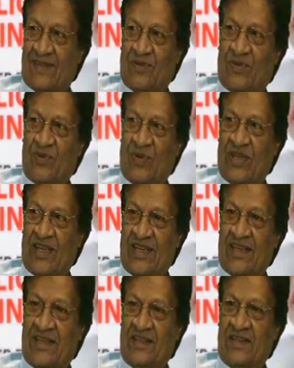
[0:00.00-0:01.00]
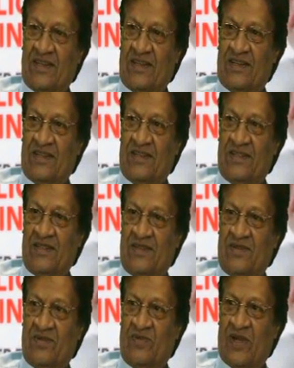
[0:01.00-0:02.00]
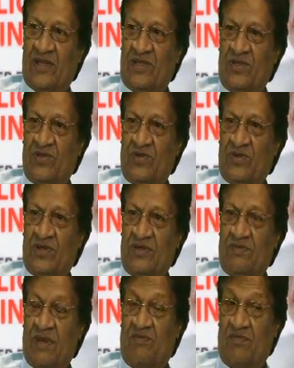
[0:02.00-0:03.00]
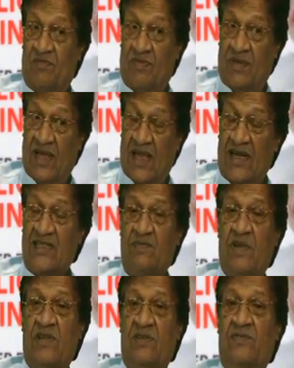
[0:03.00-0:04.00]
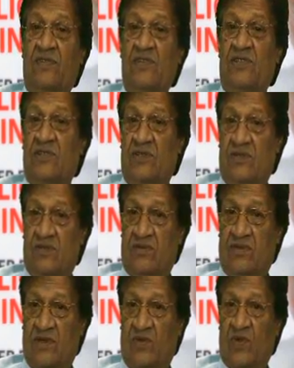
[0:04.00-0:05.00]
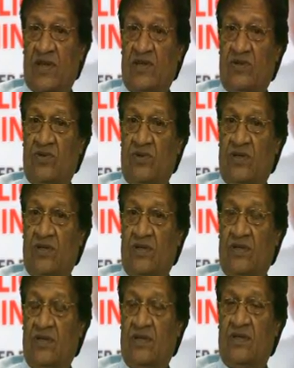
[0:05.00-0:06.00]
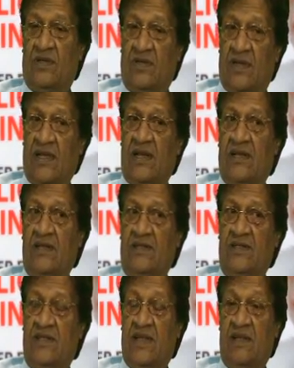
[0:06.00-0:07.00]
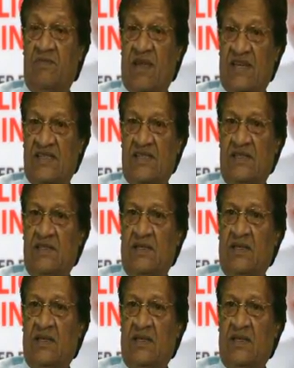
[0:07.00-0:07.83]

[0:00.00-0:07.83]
we went to, my eldest brother first, he went to England to study medicine,